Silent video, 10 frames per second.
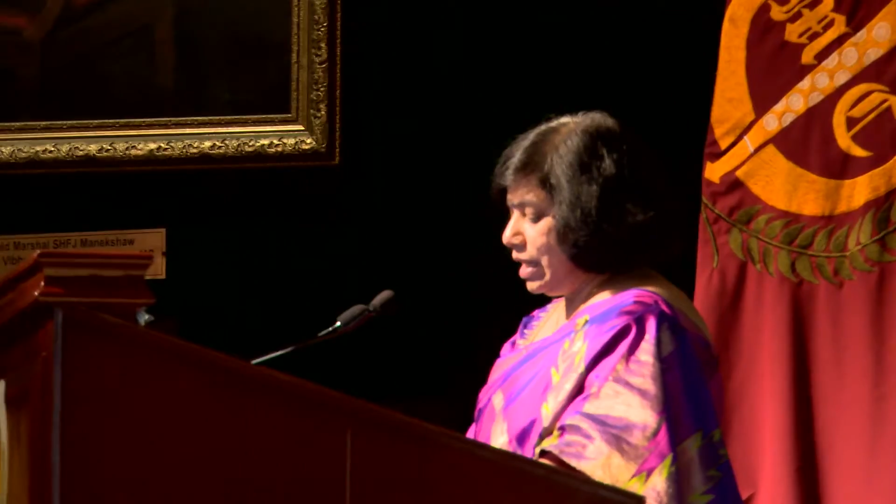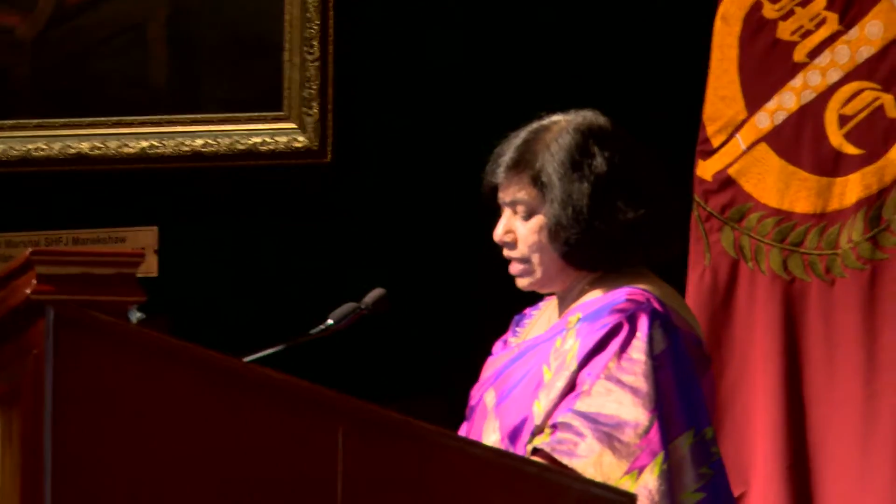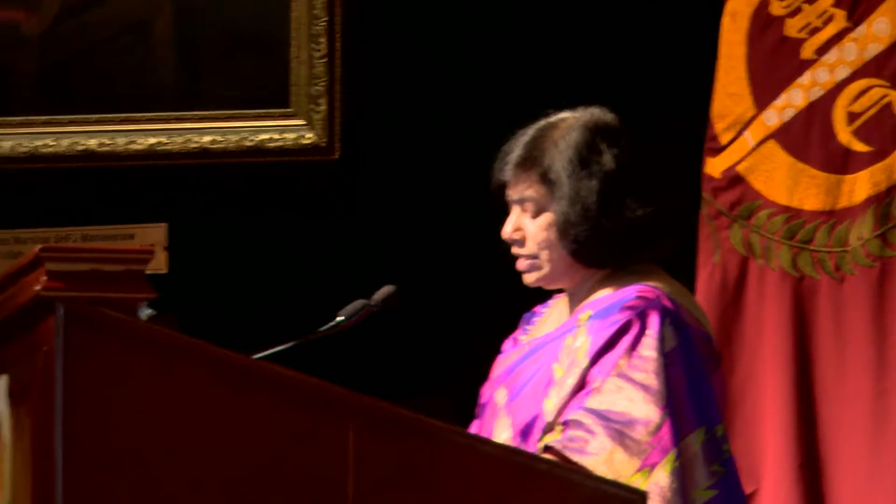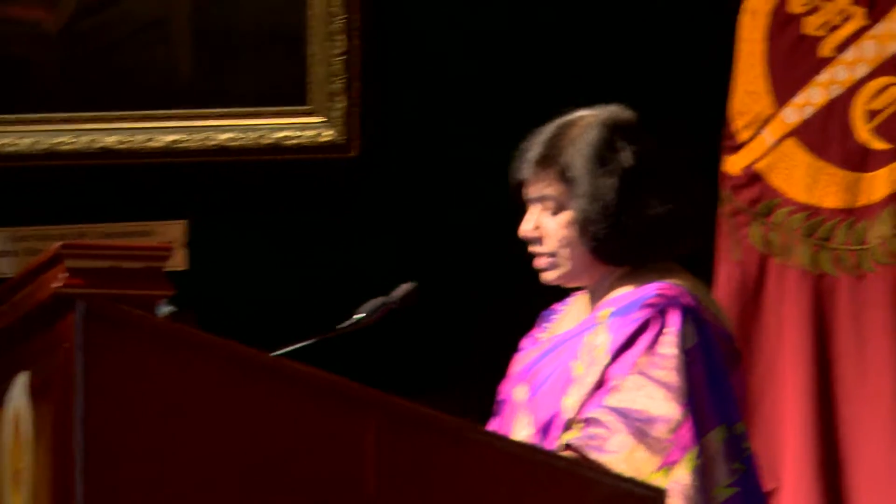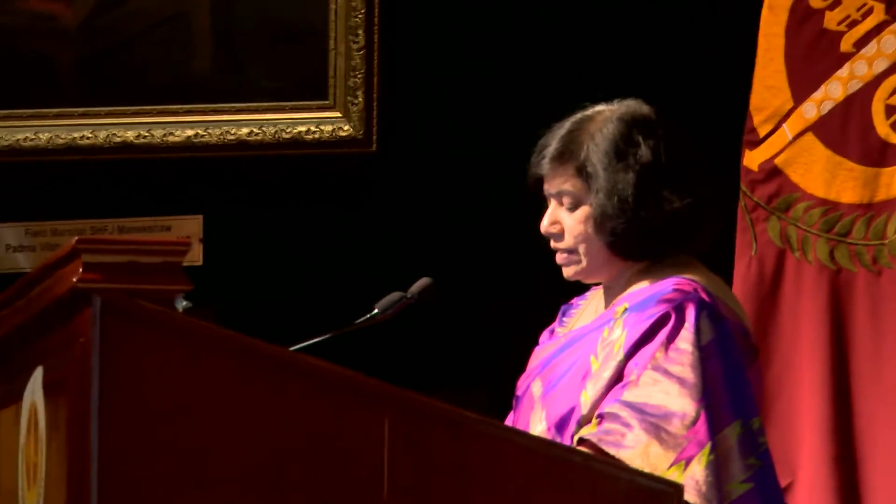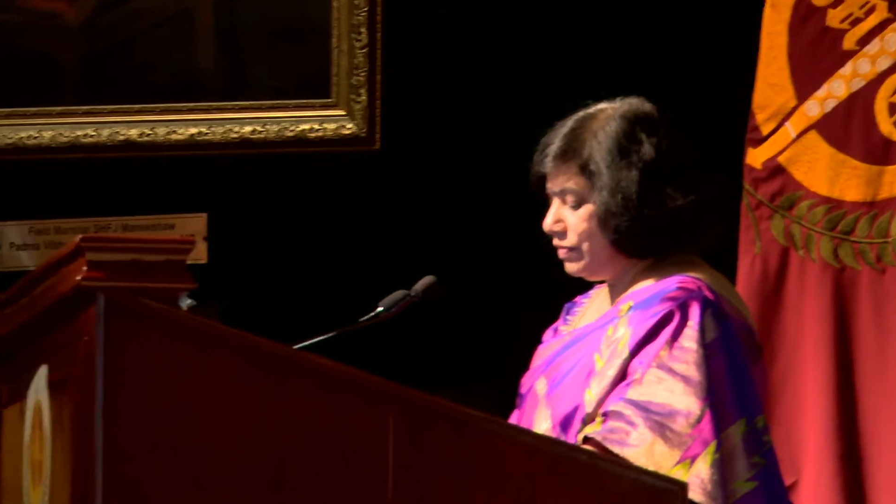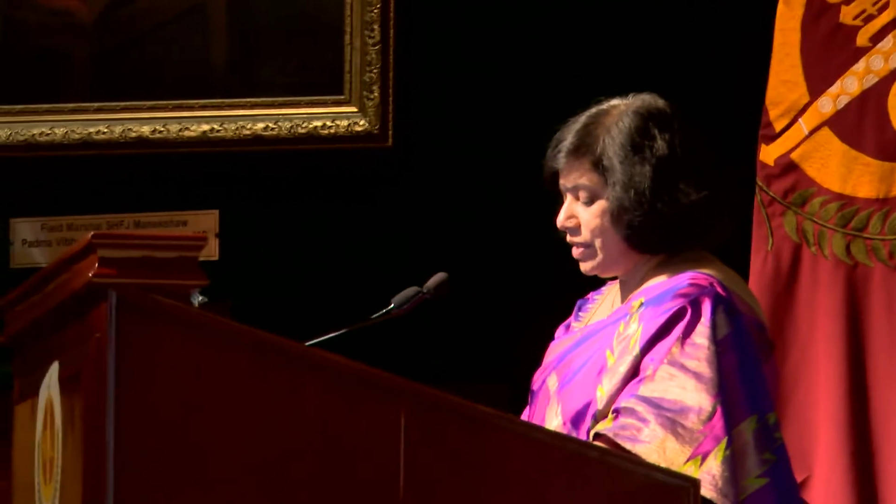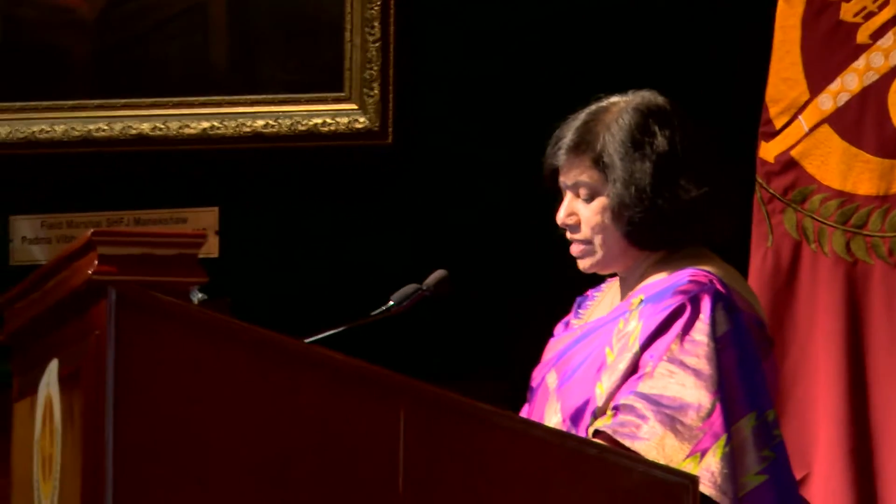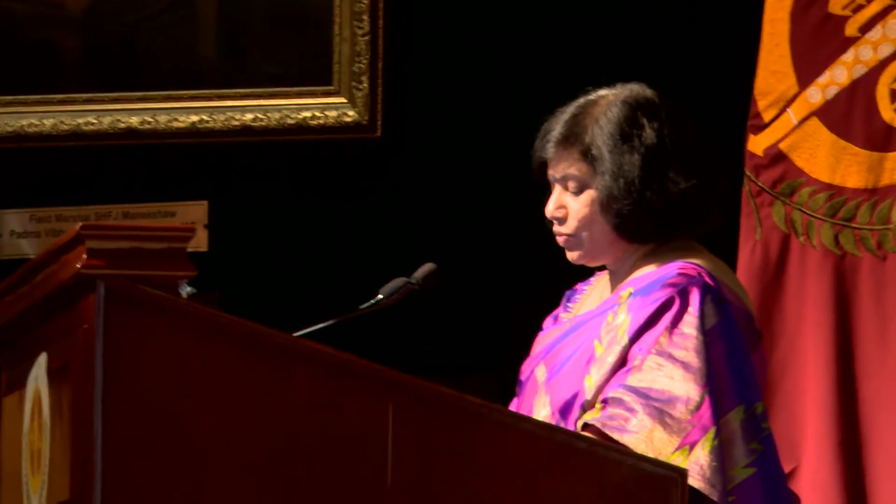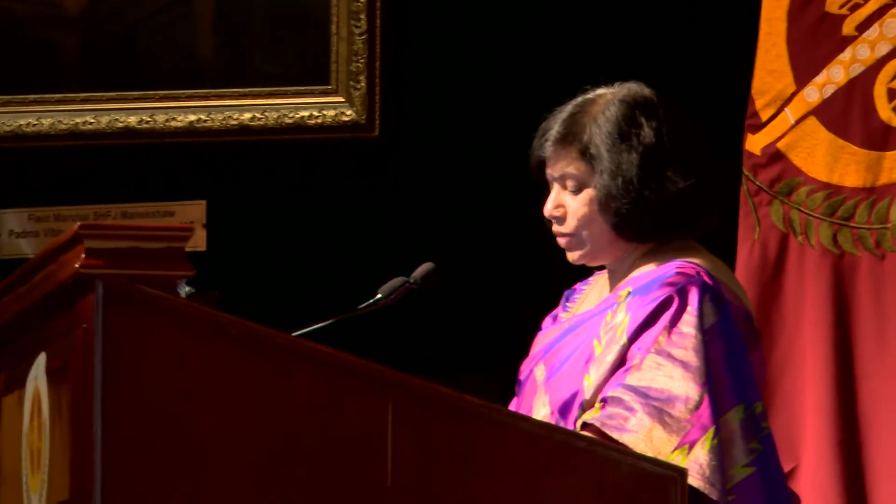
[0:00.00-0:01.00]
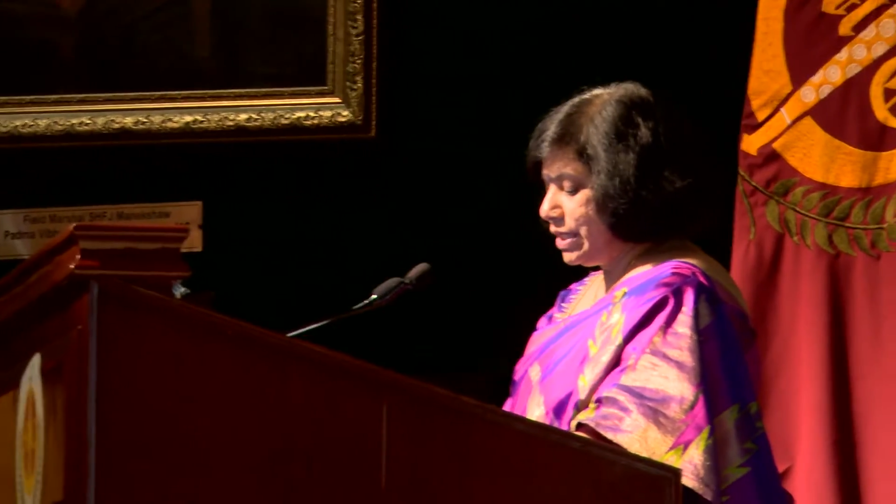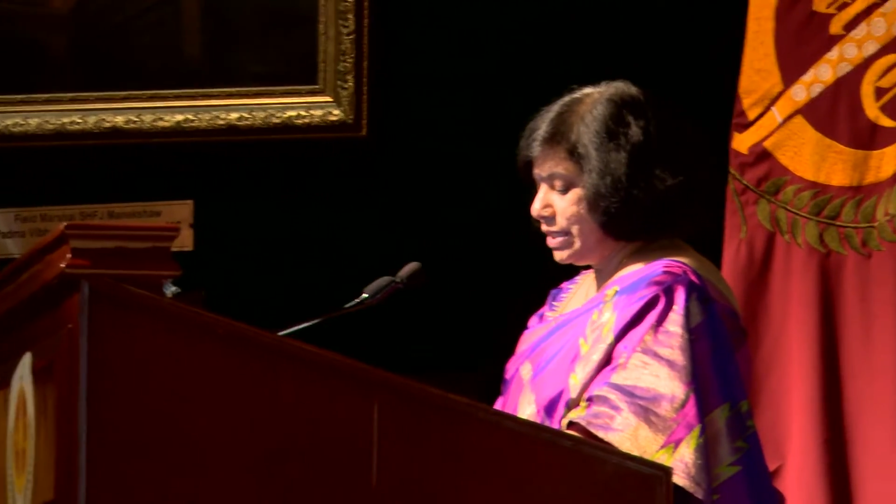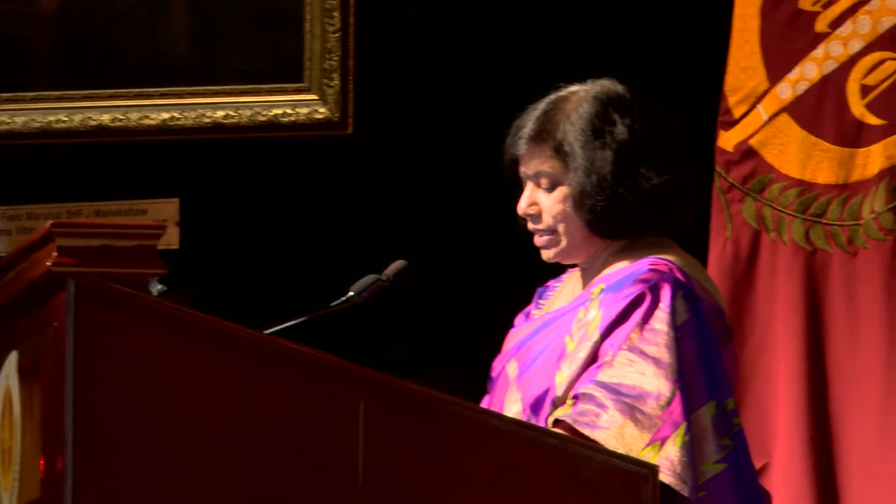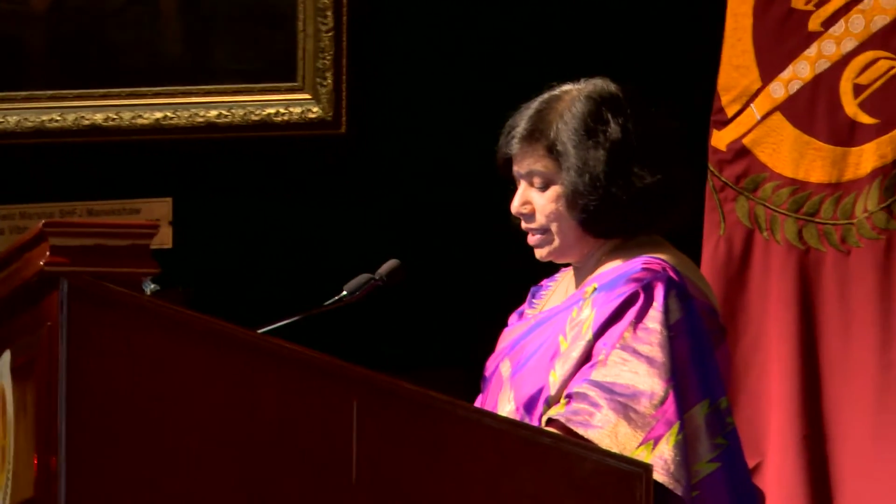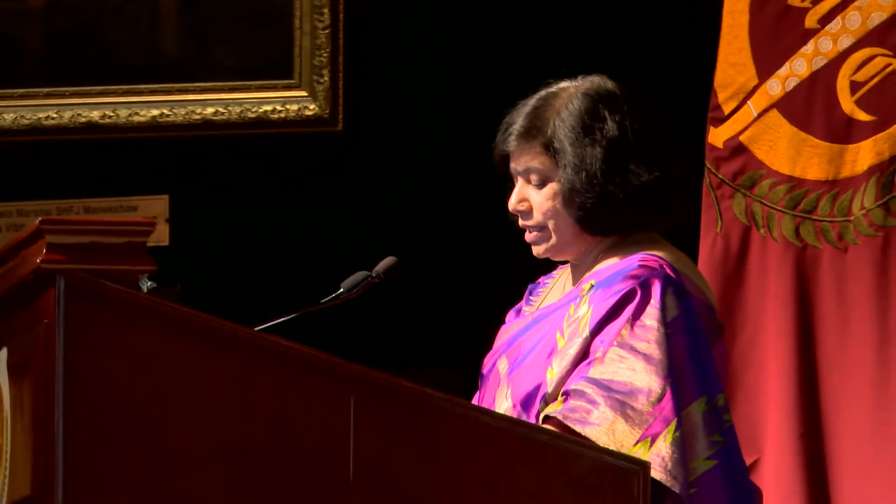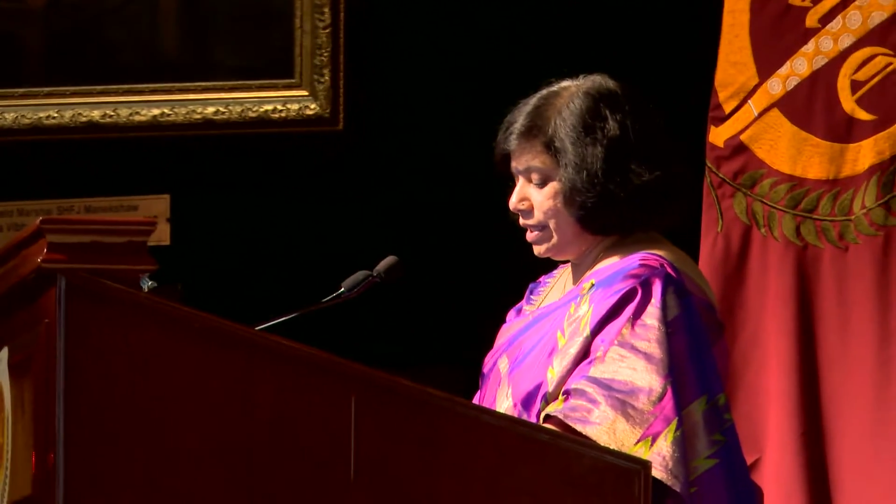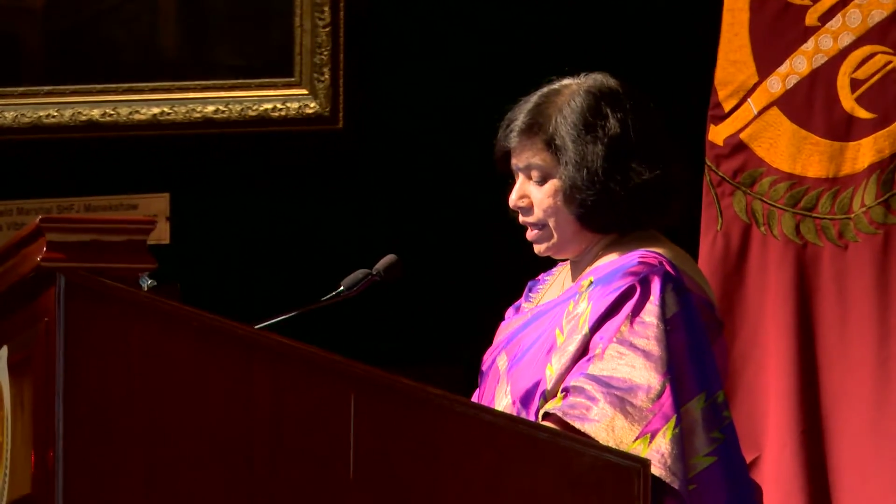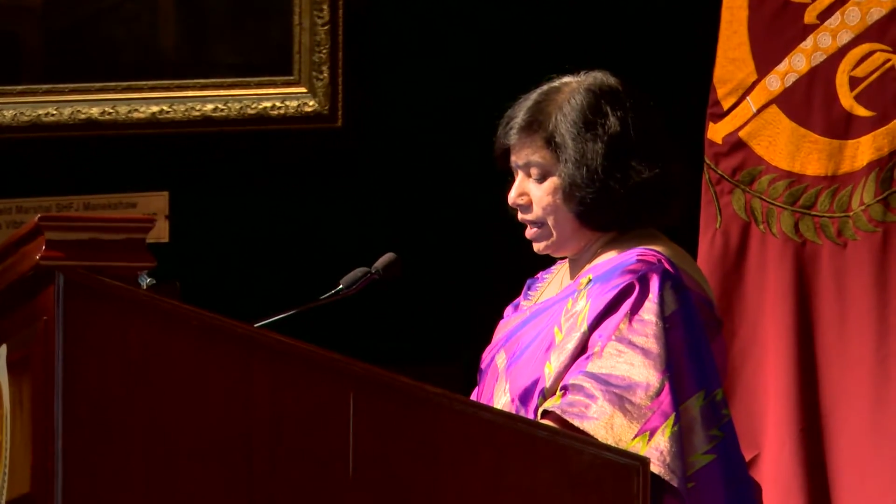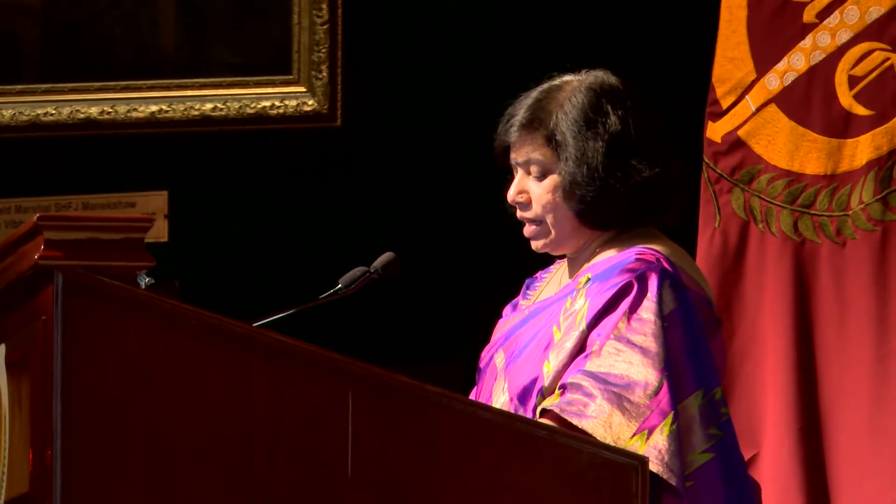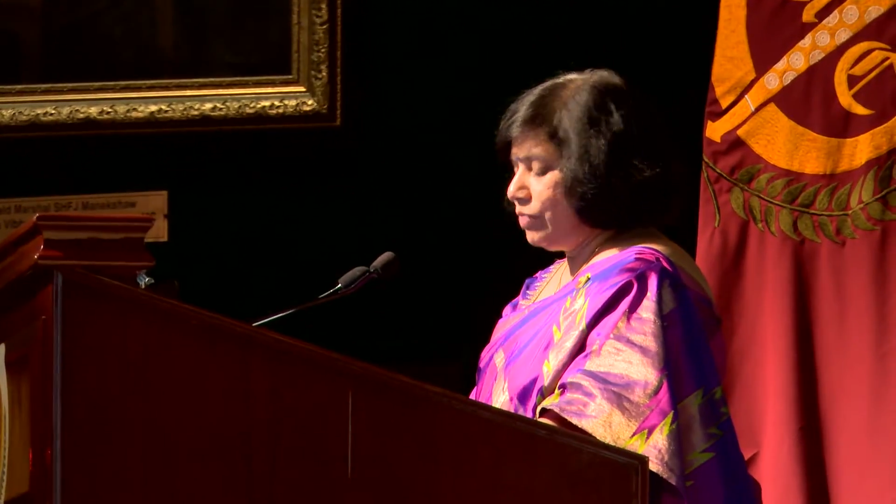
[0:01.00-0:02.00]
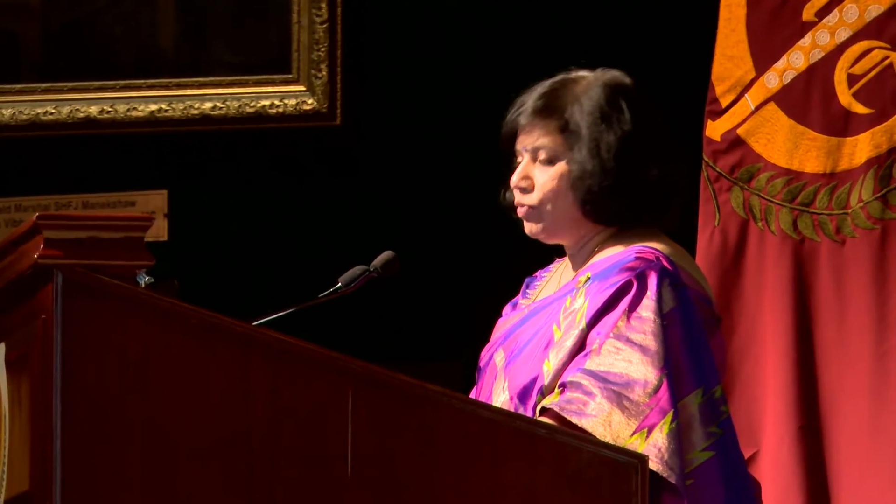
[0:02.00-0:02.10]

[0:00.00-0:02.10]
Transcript: our Chief Guest for the day and